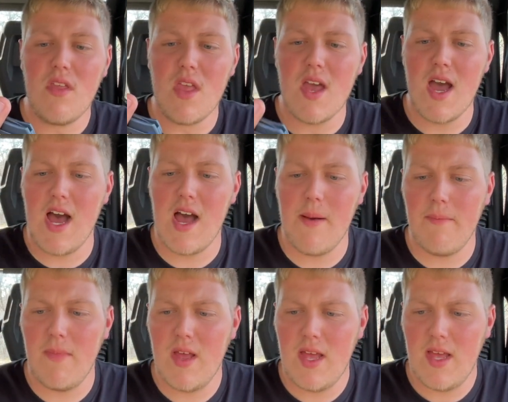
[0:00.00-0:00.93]

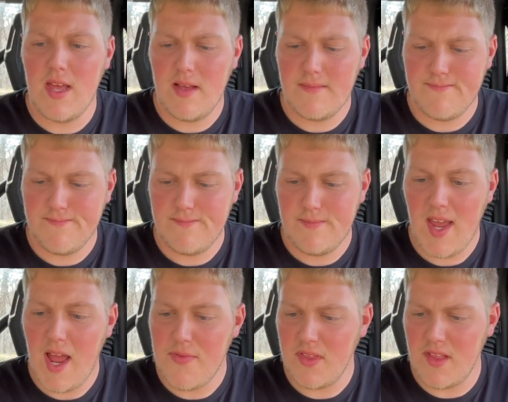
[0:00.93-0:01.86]
Um,
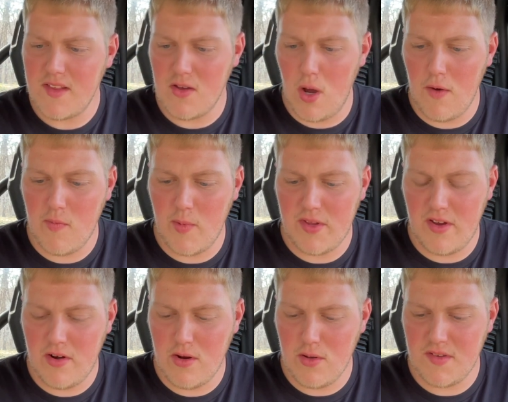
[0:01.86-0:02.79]
yeah, I think that's all for
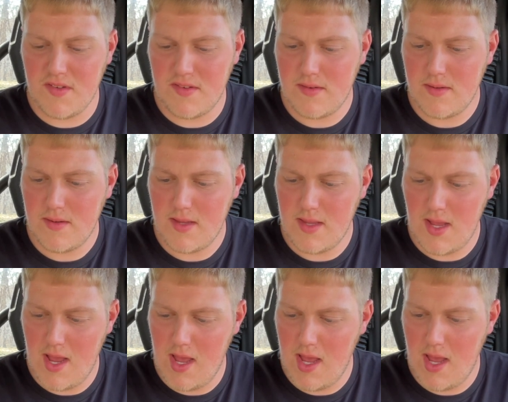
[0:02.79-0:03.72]
materials.
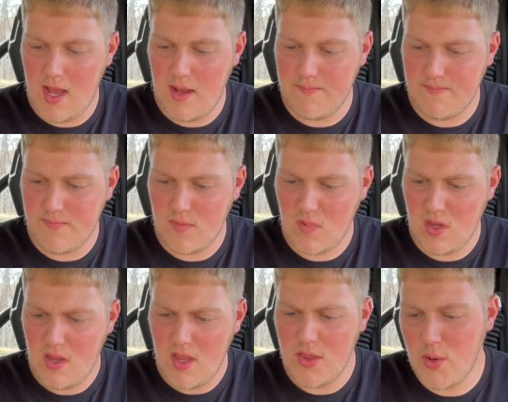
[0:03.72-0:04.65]
Uh,
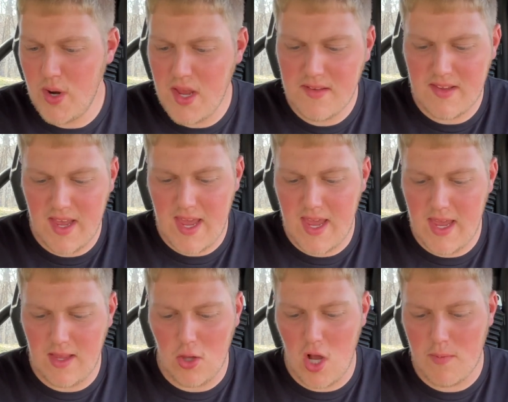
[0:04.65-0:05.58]
there is
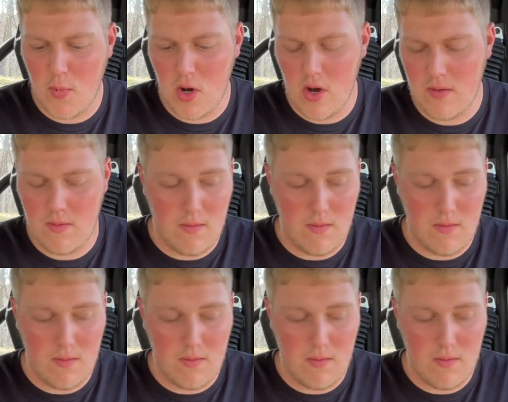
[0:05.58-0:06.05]
a lock bar,